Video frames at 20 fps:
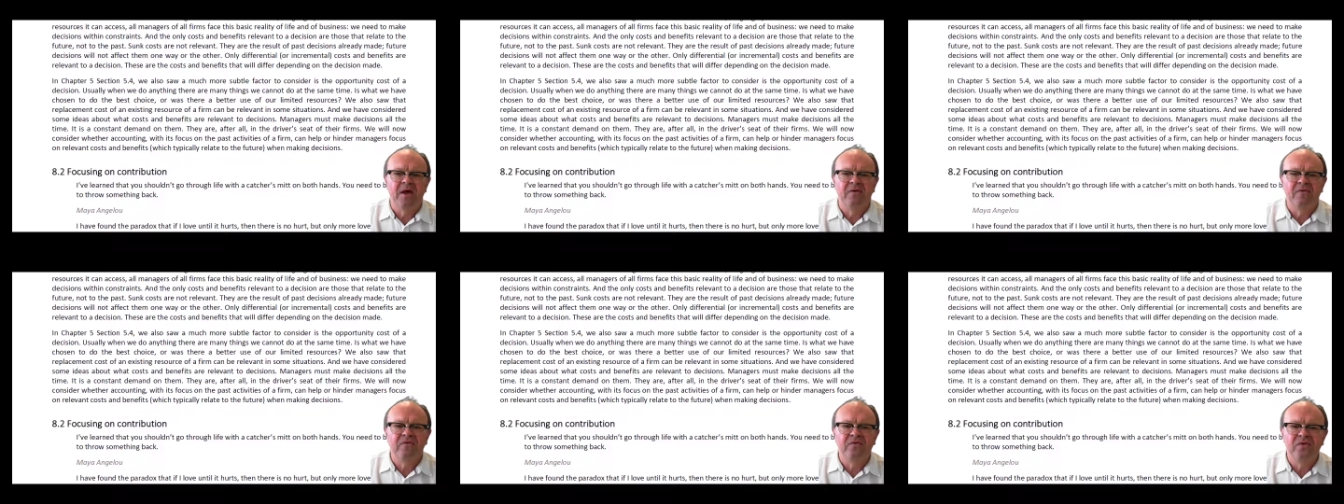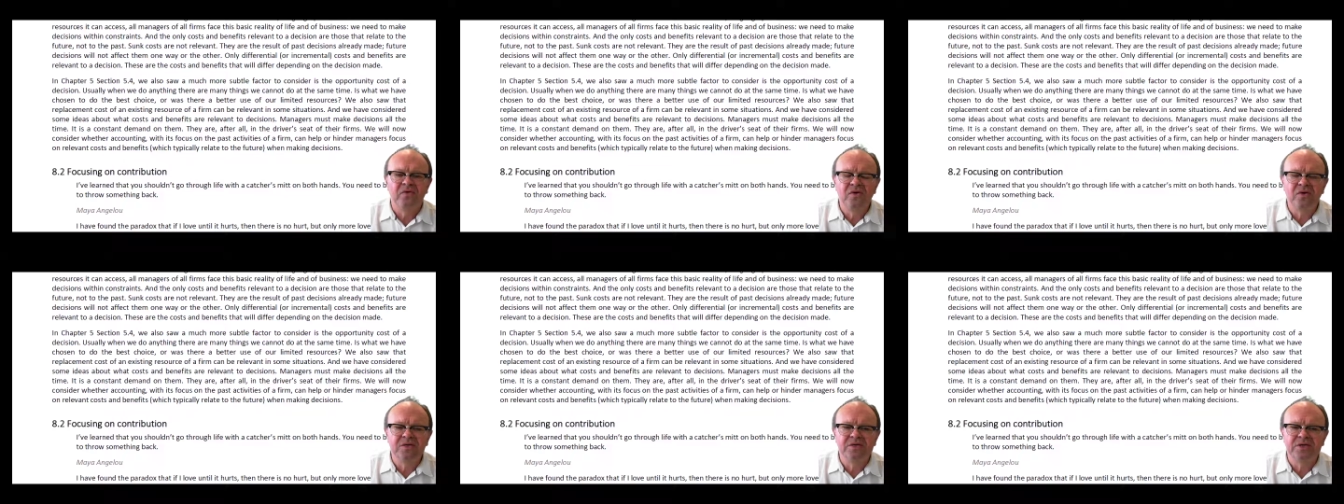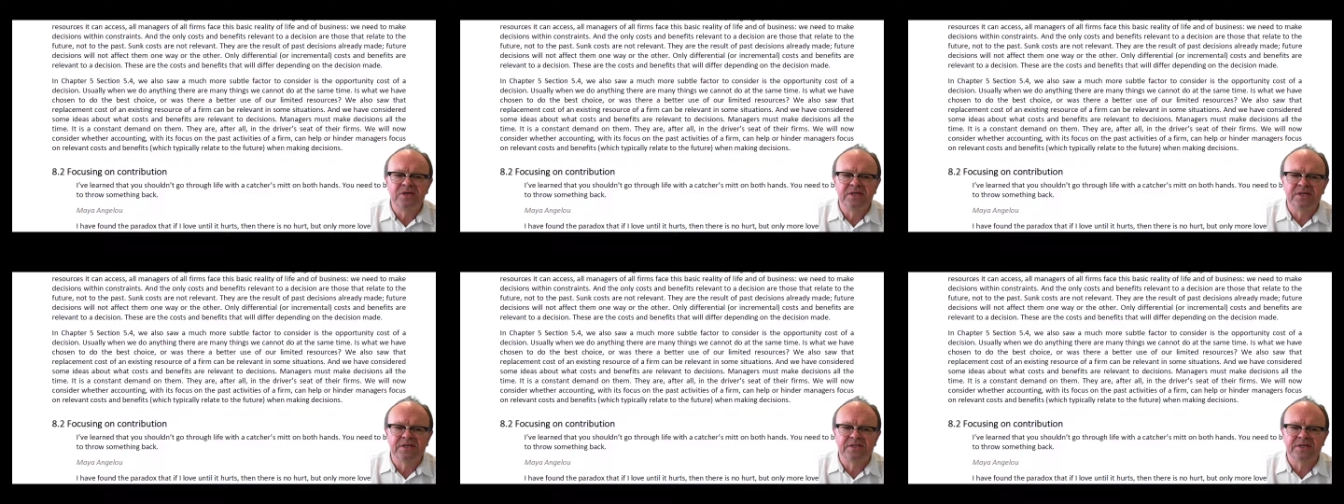
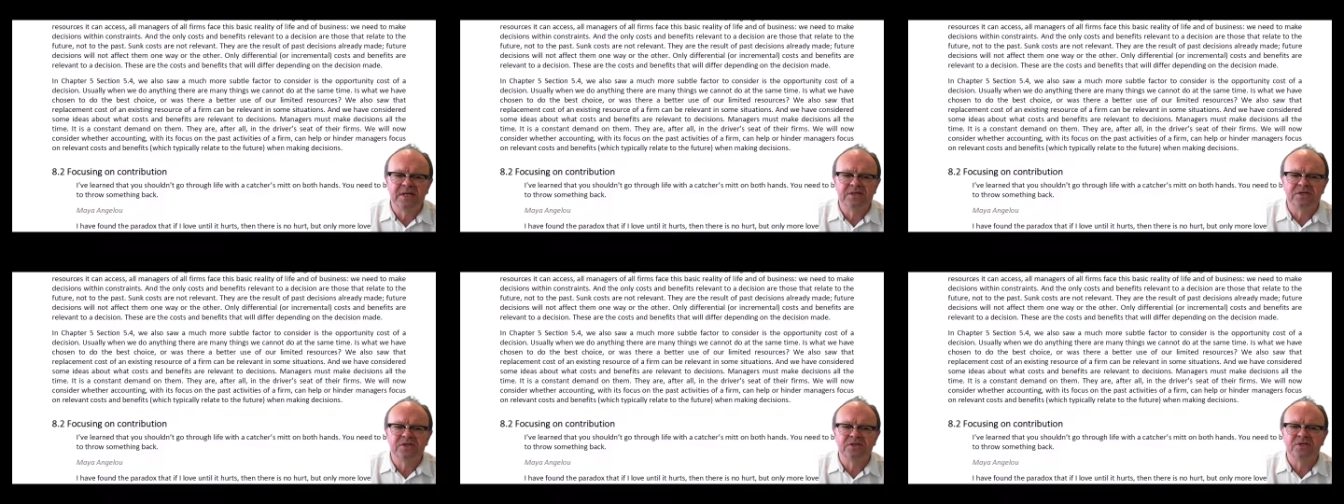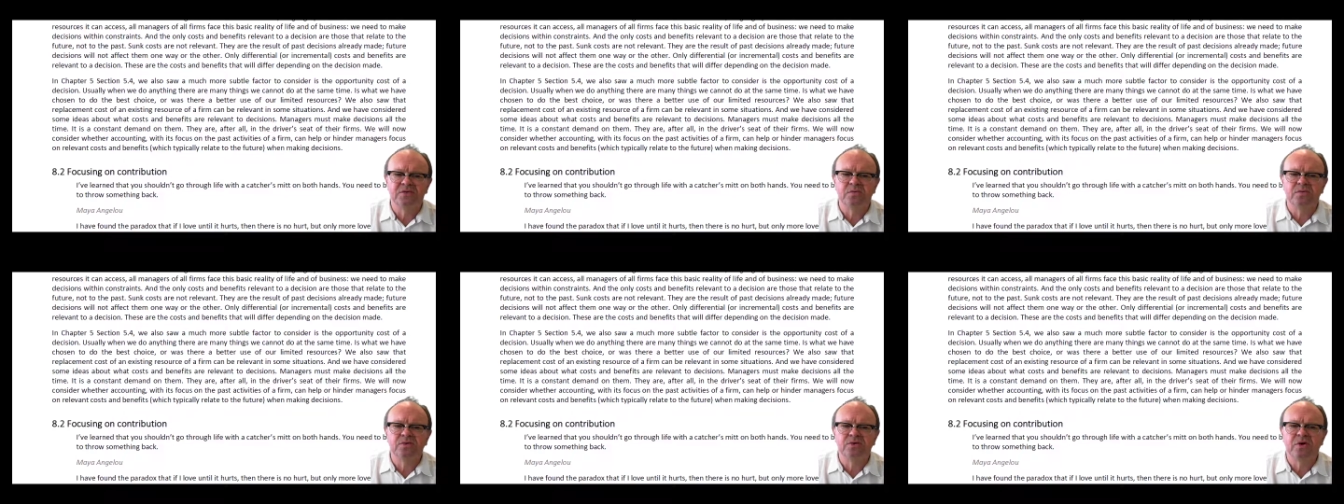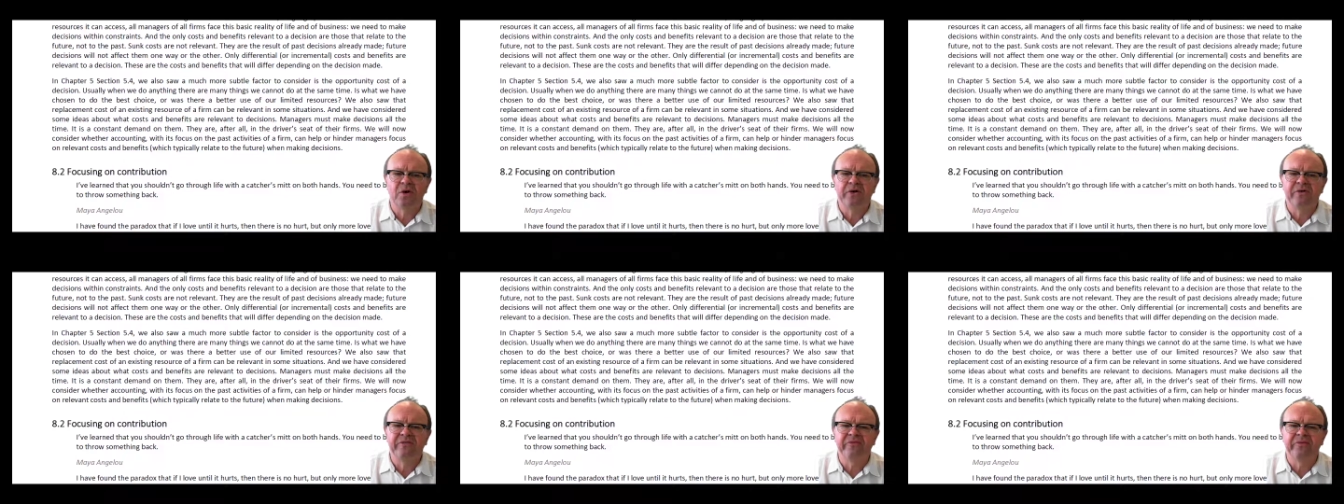Future decisions will
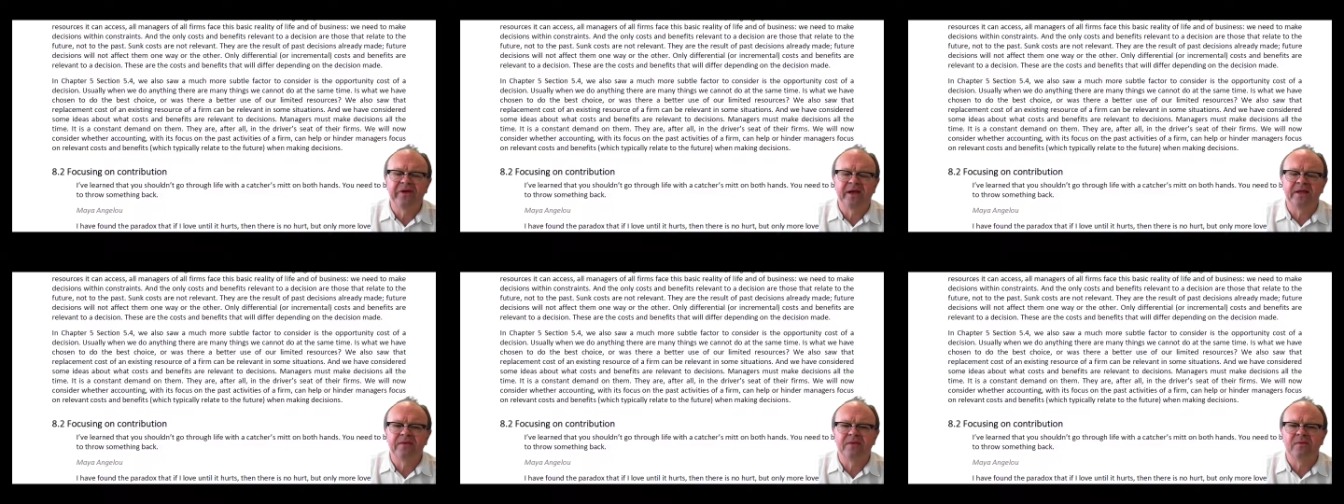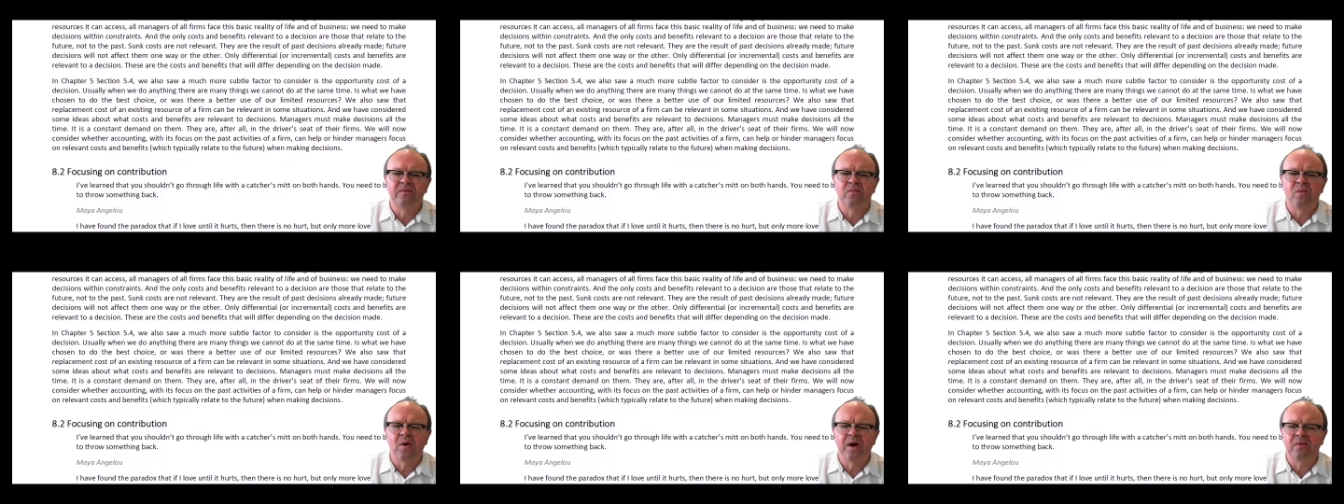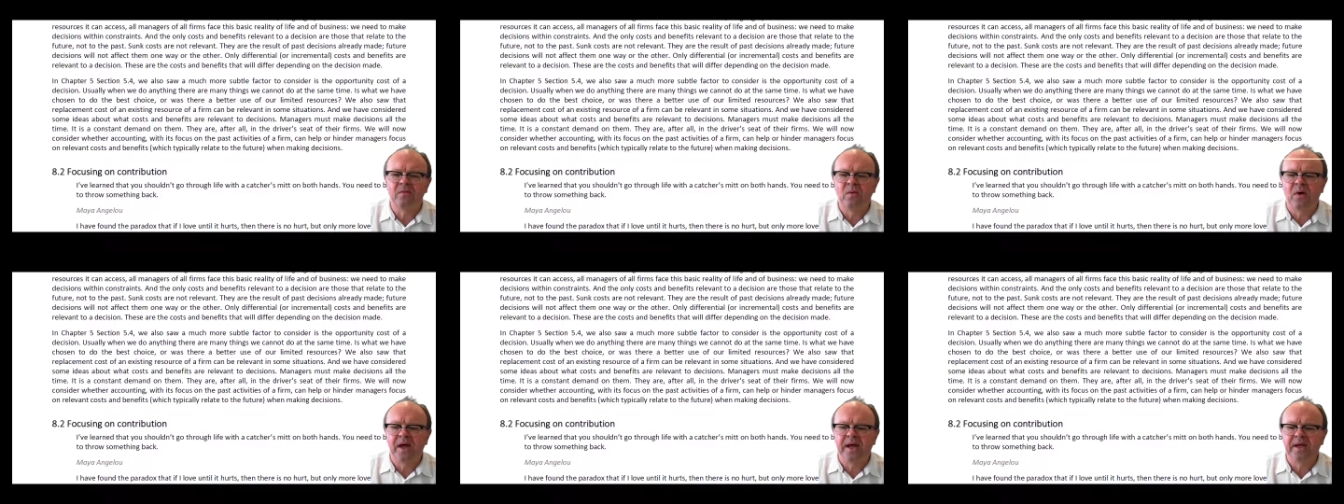not affect them
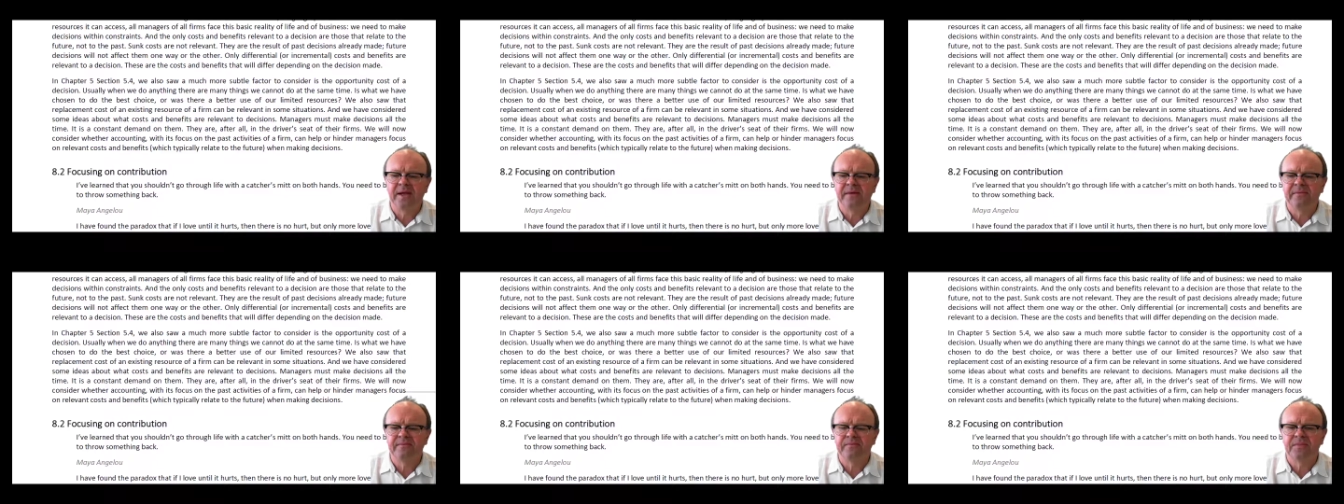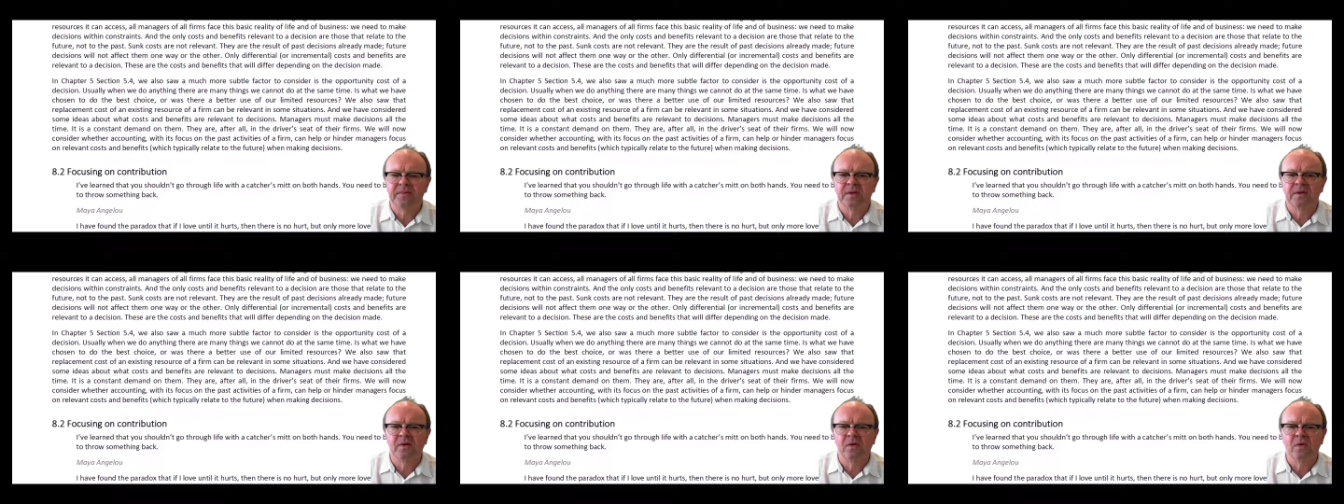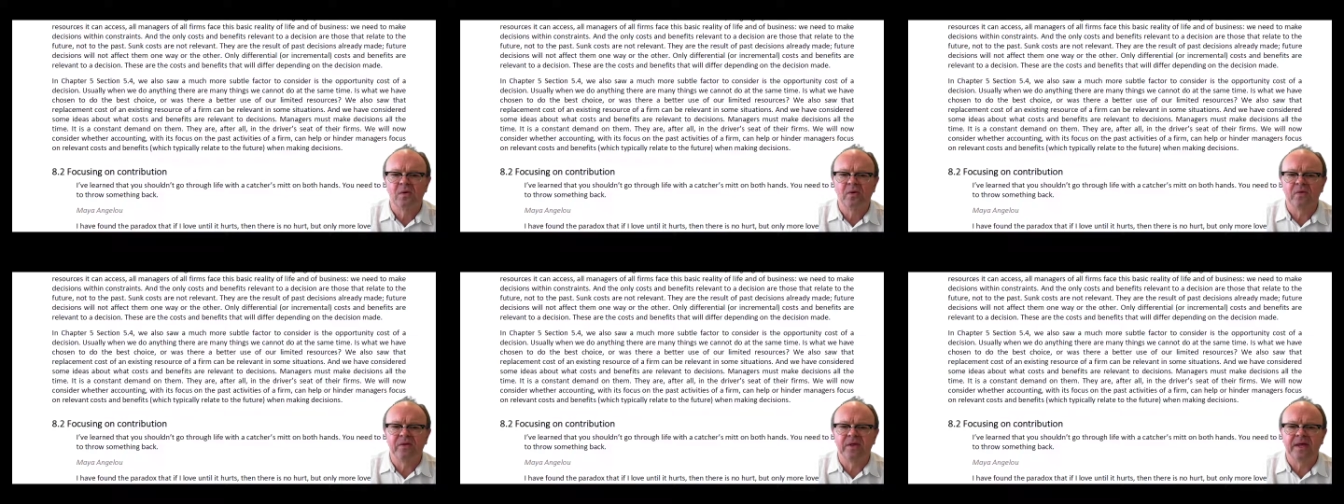one way
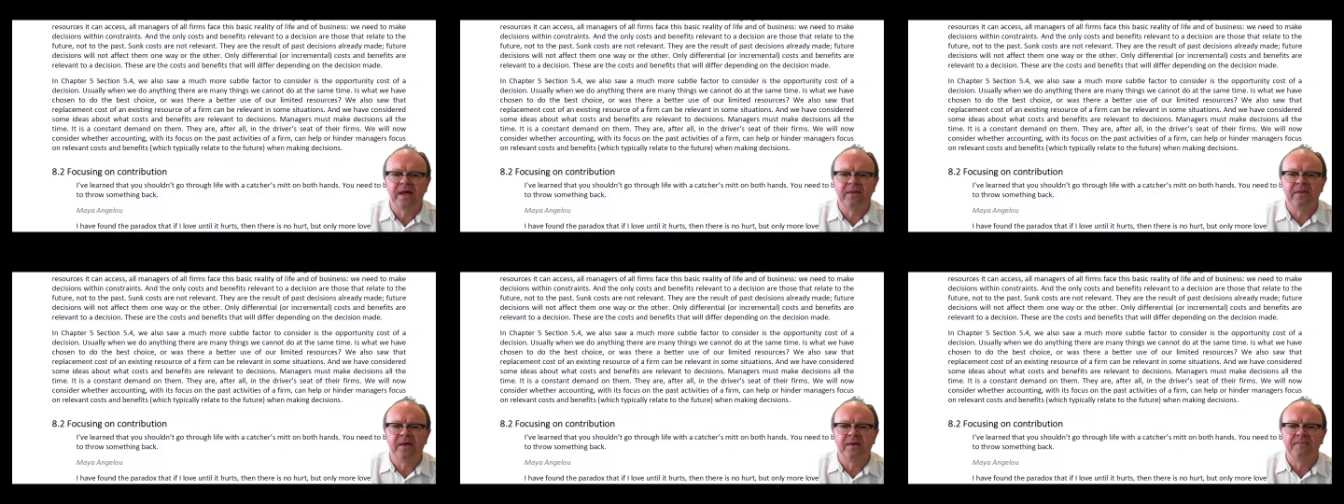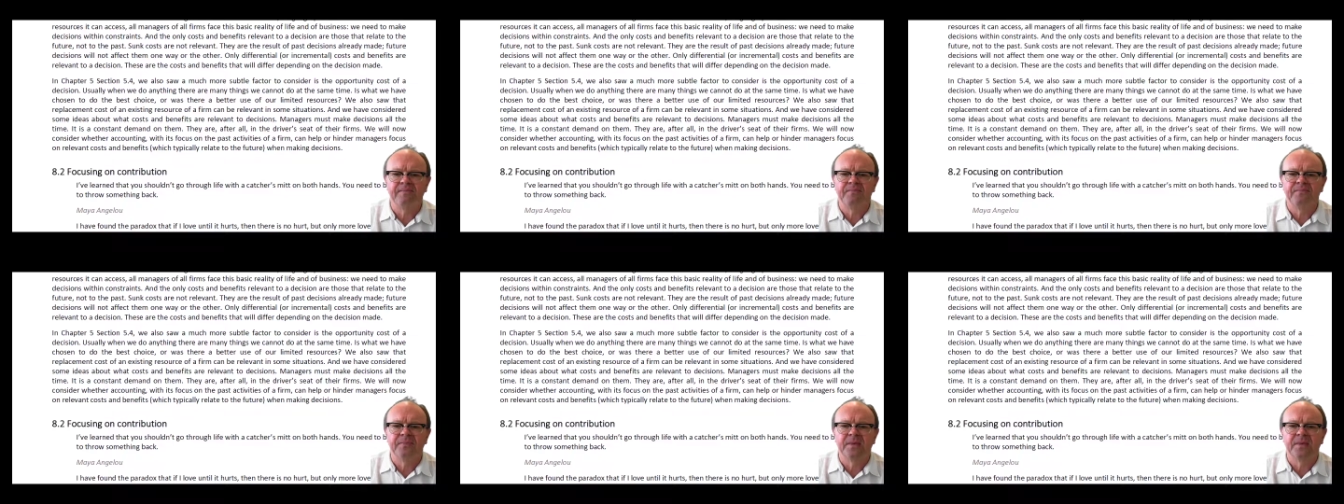or the other.